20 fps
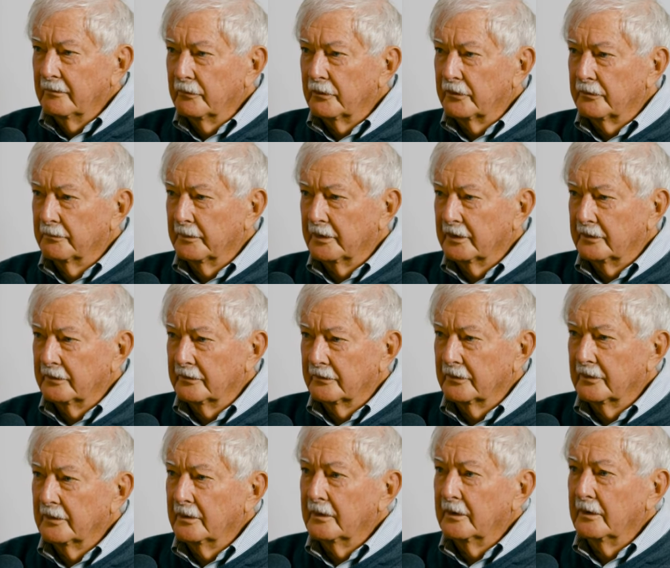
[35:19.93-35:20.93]
which
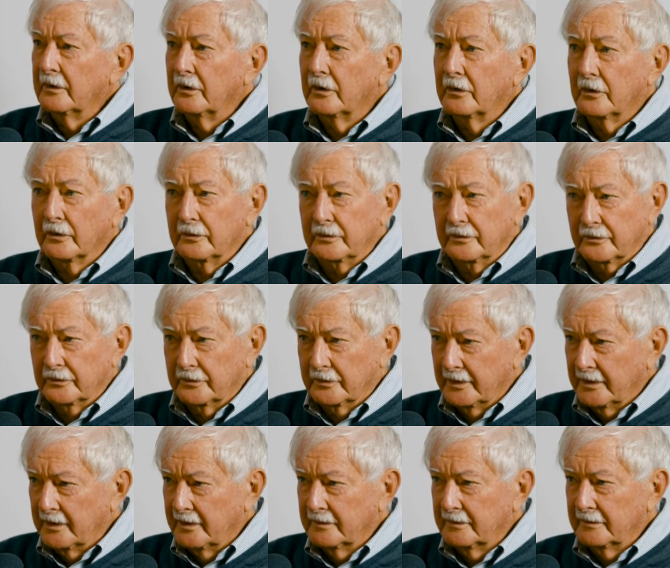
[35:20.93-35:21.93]
means you don't do
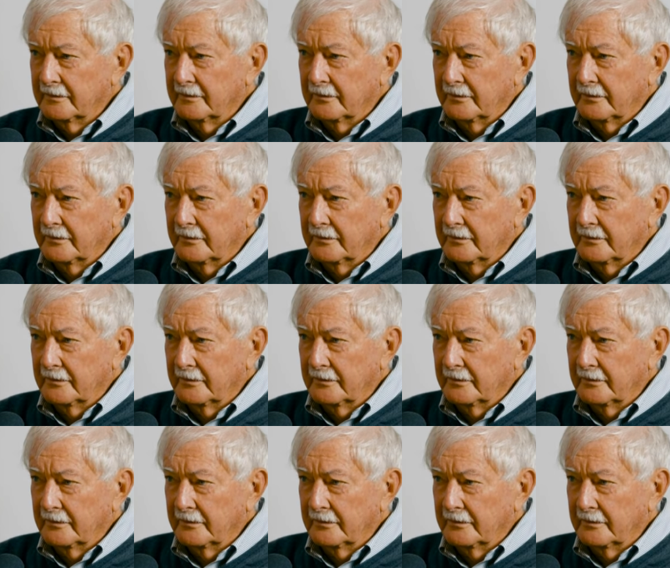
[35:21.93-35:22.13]
that.